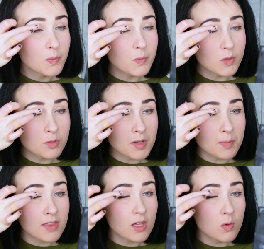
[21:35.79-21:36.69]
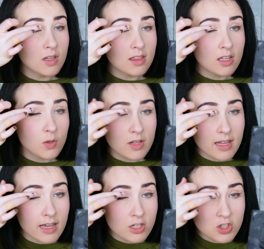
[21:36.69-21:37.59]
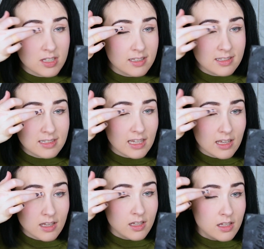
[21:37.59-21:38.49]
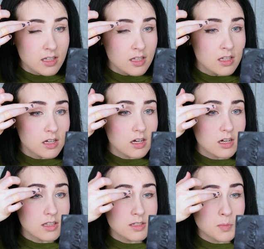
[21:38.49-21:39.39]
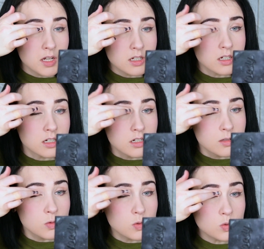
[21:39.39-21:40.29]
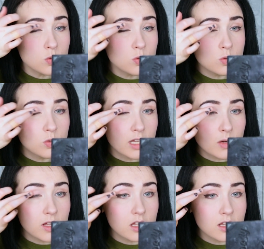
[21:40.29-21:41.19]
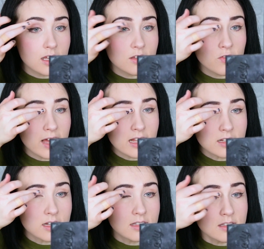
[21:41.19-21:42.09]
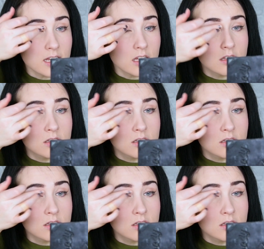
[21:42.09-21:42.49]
Which might be the only thing you can actually see on this monitor. Ooh, now I look like it's Valentine's Day.